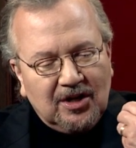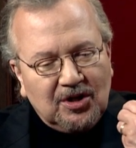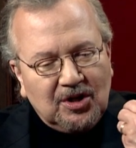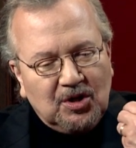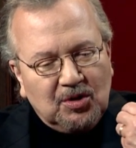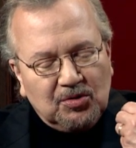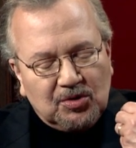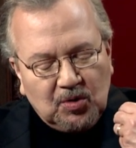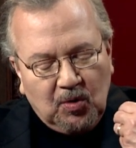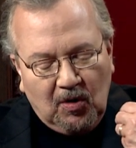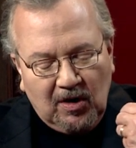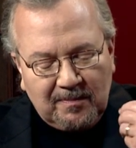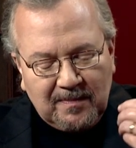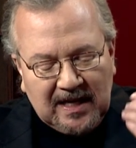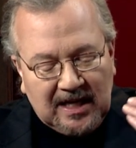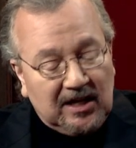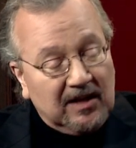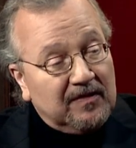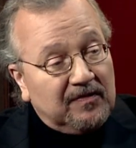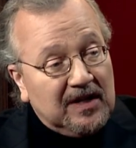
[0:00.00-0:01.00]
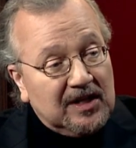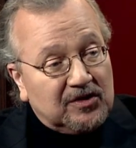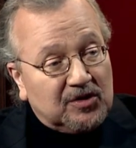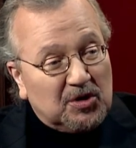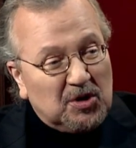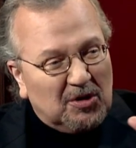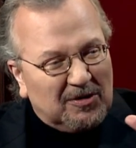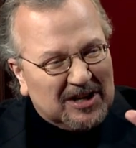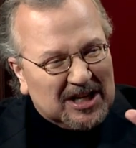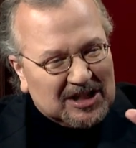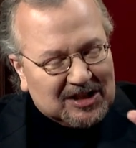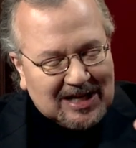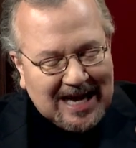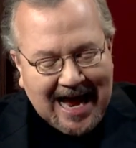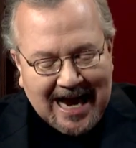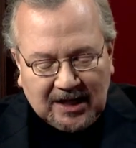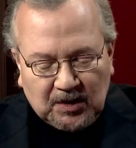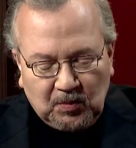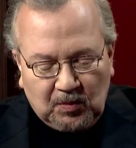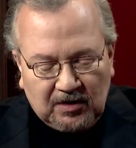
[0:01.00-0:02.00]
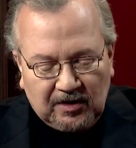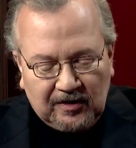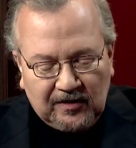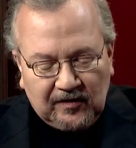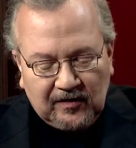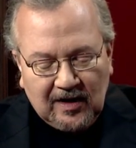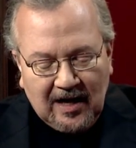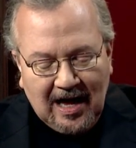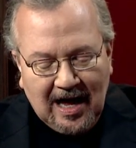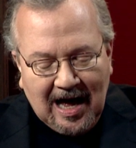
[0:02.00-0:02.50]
you taught me. These are your exact words.